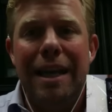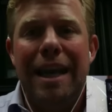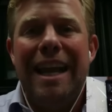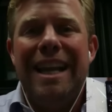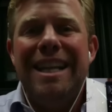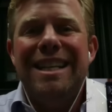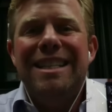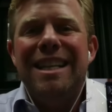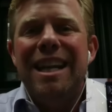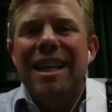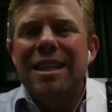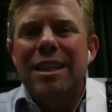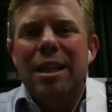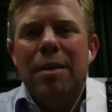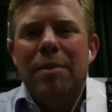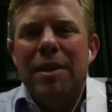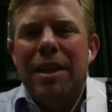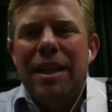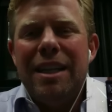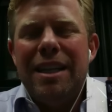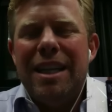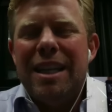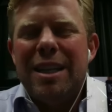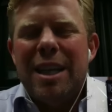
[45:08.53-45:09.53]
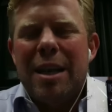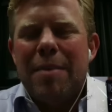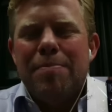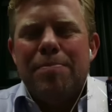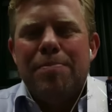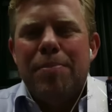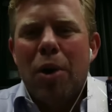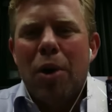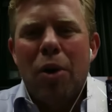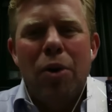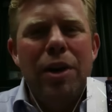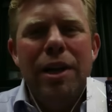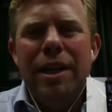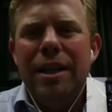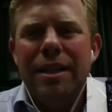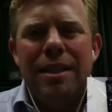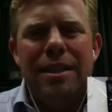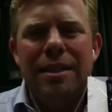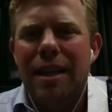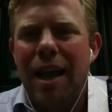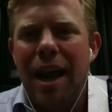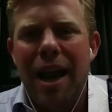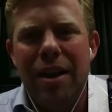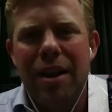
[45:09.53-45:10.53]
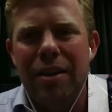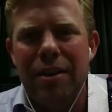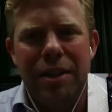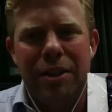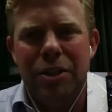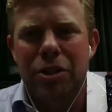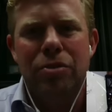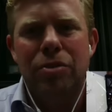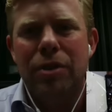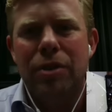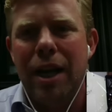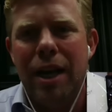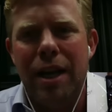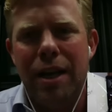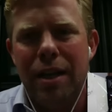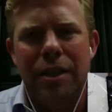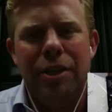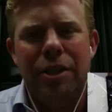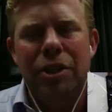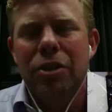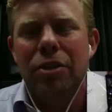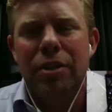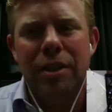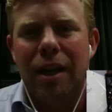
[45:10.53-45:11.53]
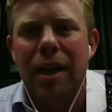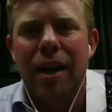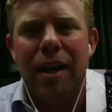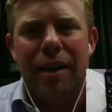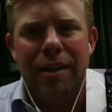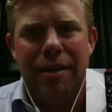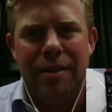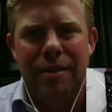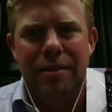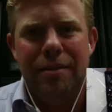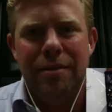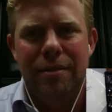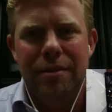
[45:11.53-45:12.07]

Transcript: and it's not something that is a burning desire that's created in your gut,